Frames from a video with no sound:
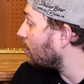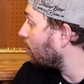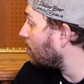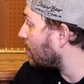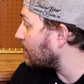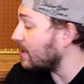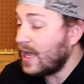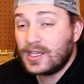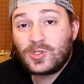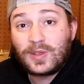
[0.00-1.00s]
What it
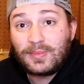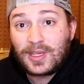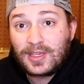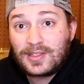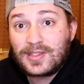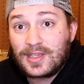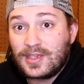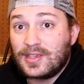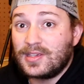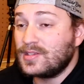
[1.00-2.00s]
actually means
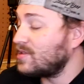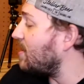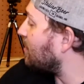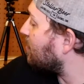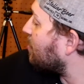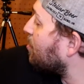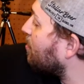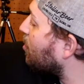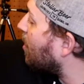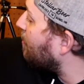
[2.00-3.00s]
is that the
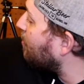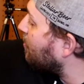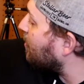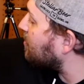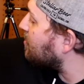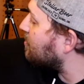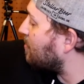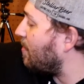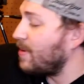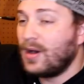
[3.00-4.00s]
thermocouple
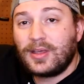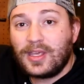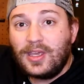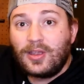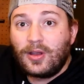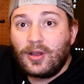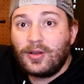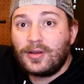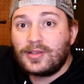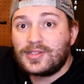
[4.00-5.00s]
that's about here,